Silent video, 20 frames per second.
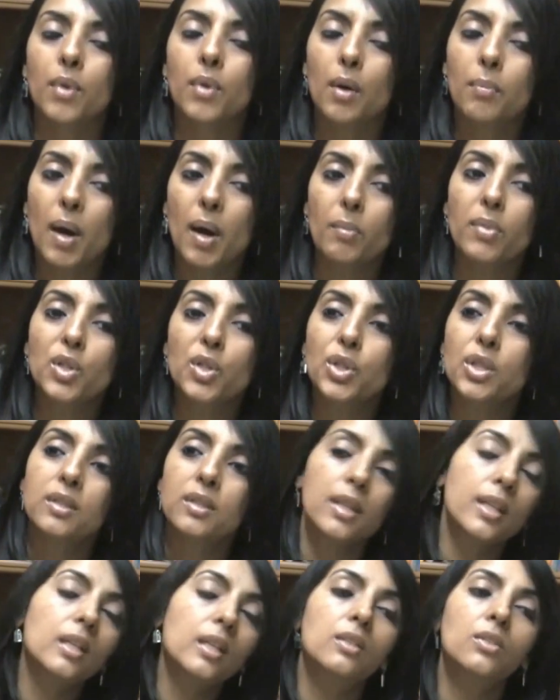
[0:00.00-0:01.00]
publishers
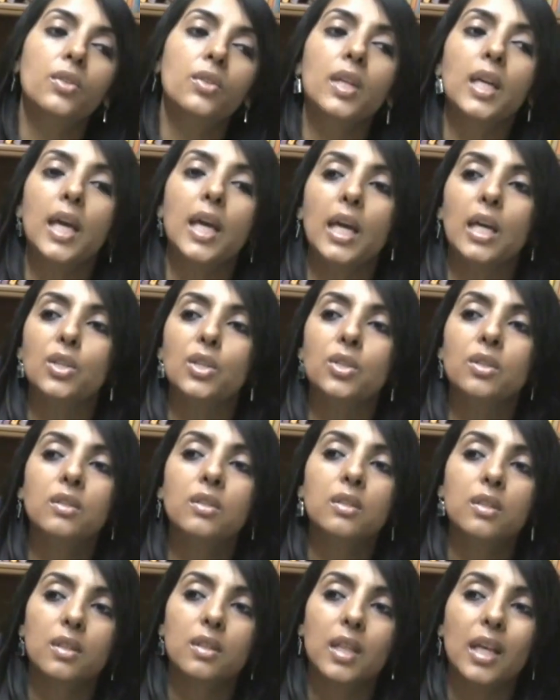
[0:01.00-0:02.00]
and literary
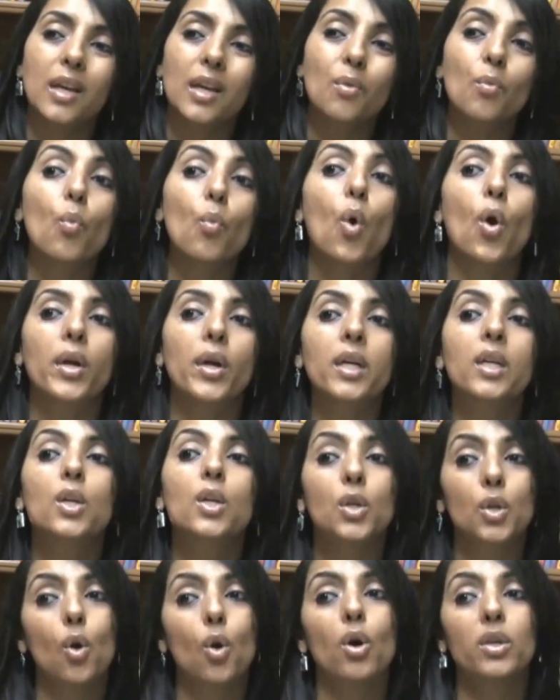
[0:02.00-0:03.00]
agents, they want
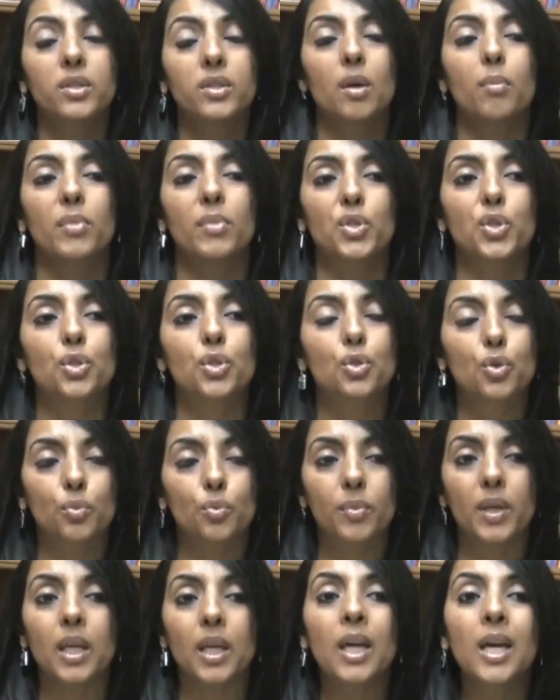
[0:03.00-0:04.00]
your submission to
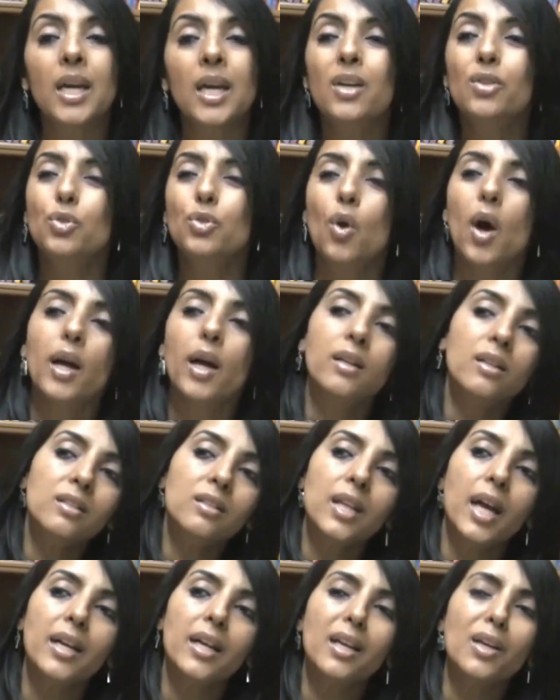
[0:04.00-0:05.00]
be. So
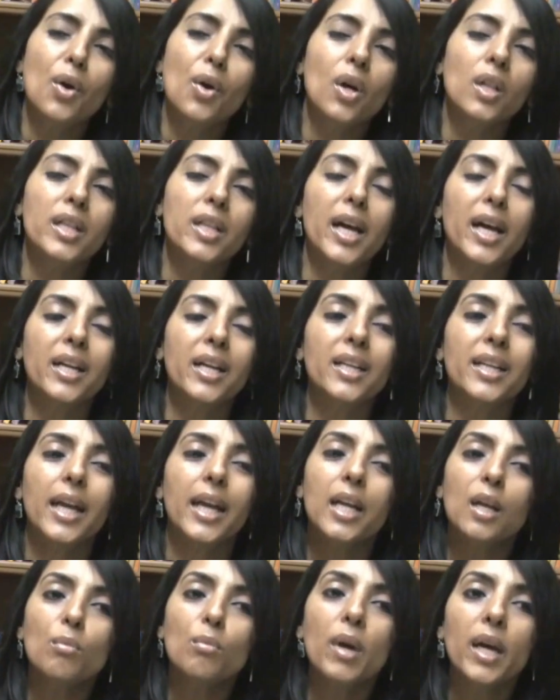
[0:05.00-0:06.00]
understanding all that,
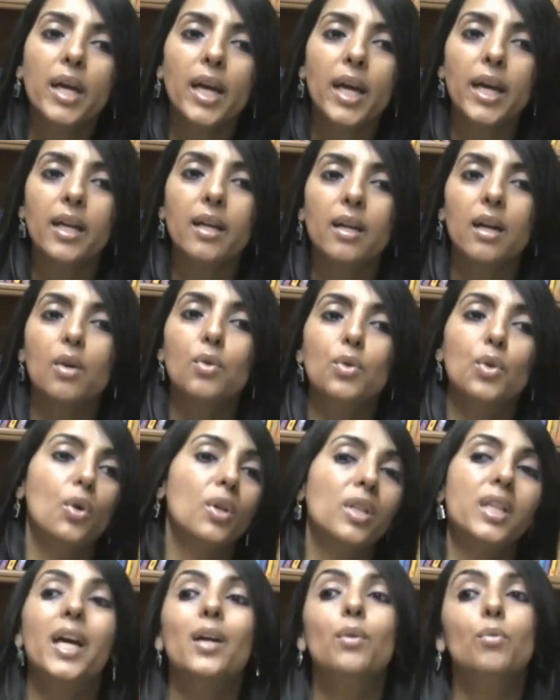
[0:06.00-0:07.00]
getting my head around all
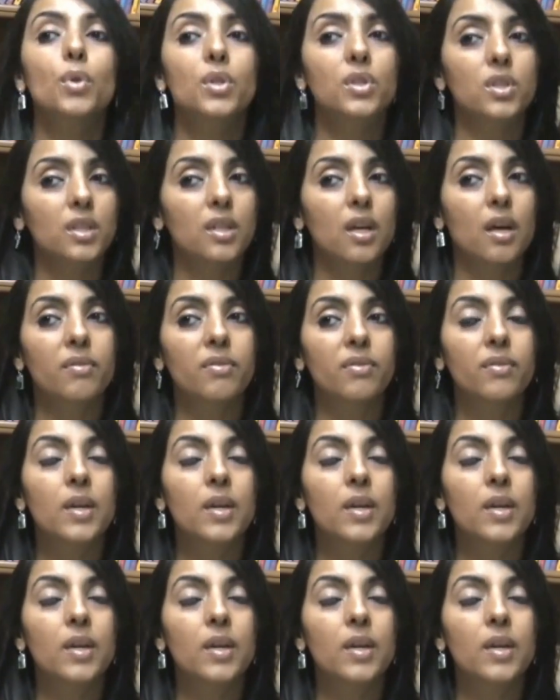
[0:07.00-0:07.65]
that was tough.